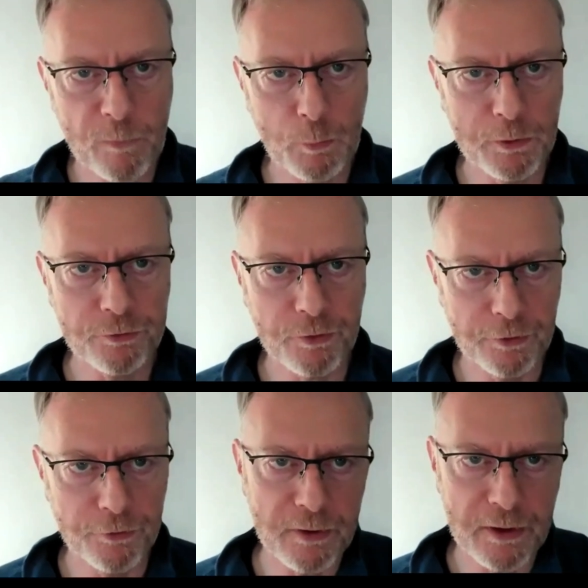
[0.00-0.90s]
What's going
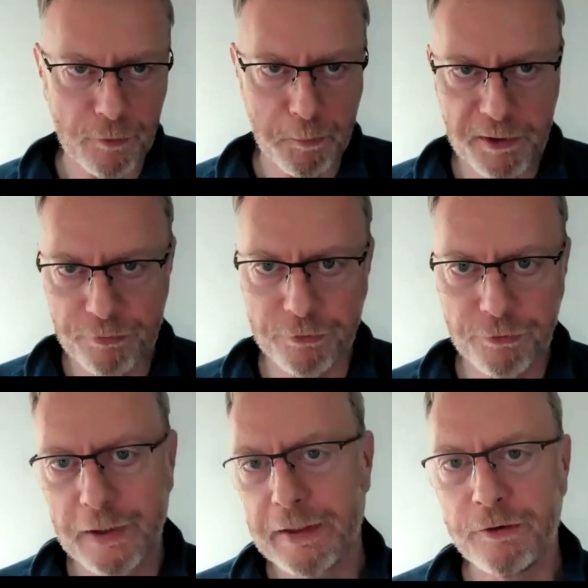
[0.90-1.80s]
to drive the business
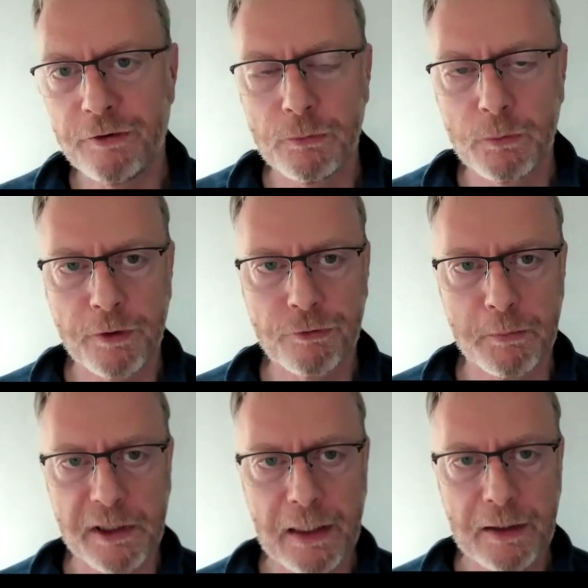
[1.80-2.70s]
case? What are some
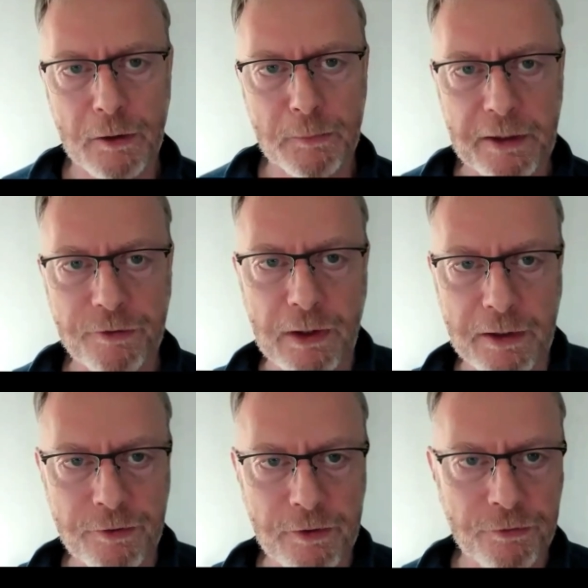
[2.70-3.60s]
of the economic
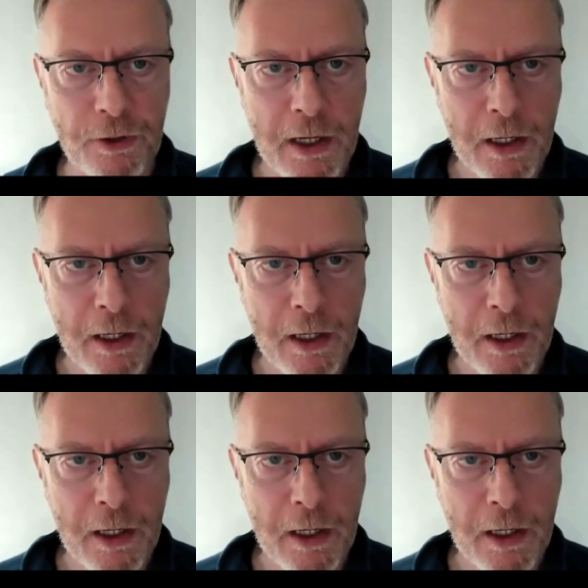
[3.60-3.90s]
challenges?